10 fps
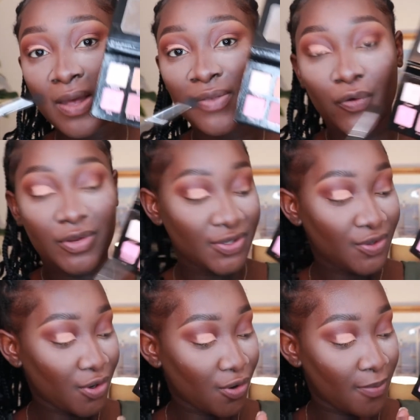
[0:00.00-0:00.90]
So we're just
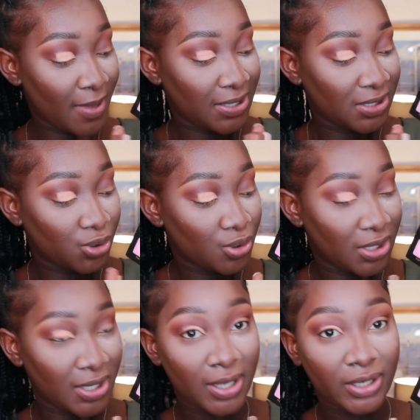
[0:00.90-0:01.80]
going to go back into the
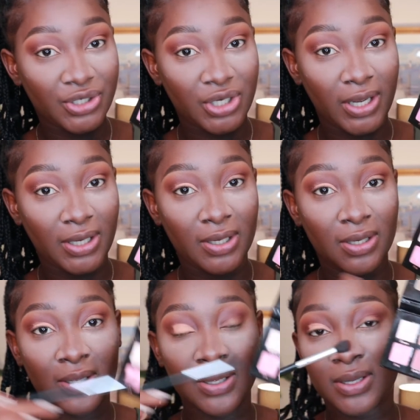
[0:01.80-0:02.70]
darker shade.
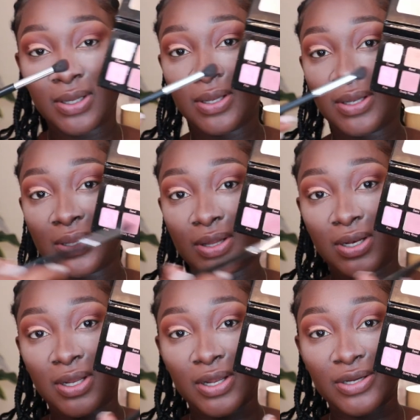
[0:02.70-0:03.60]
The
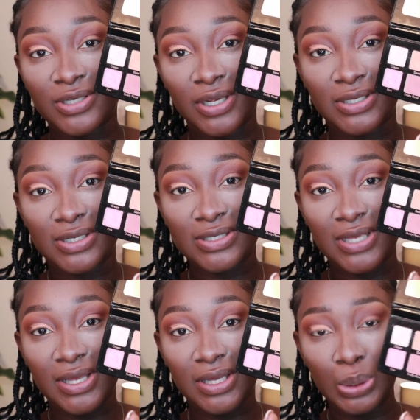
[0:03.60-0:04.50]
darker shade, just
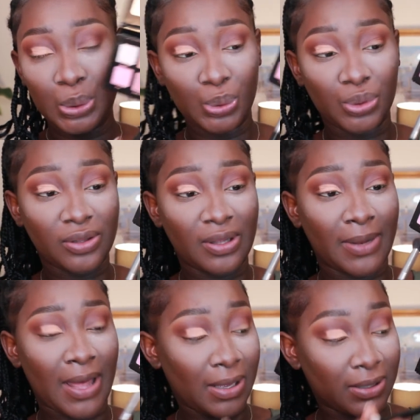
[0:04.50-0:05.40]
take, oh, not the
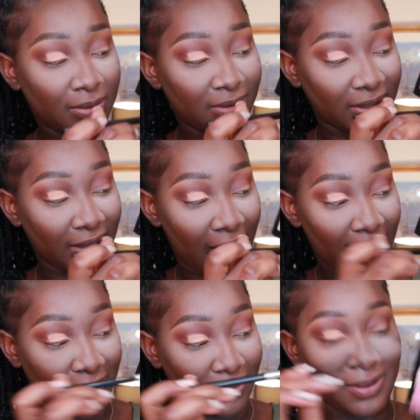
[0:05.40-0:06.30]
black, the
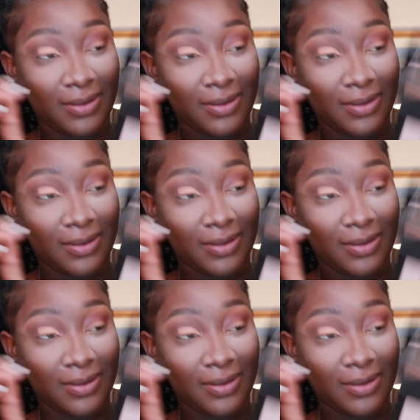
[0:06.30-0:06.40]
dark.